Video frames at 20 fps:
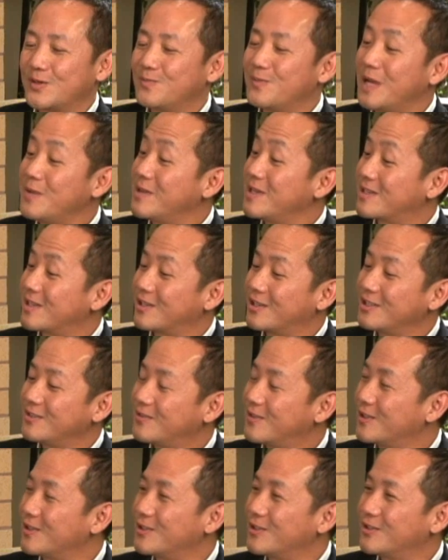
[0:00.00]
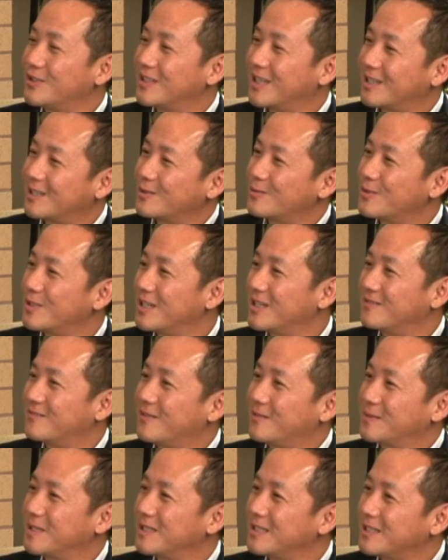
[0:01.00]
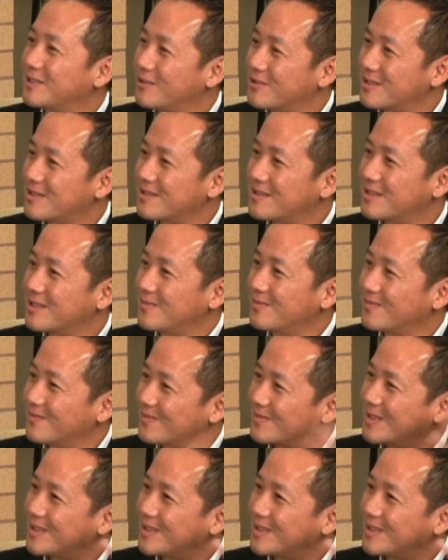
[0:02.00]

maybe it's good for you to get away from the legal system,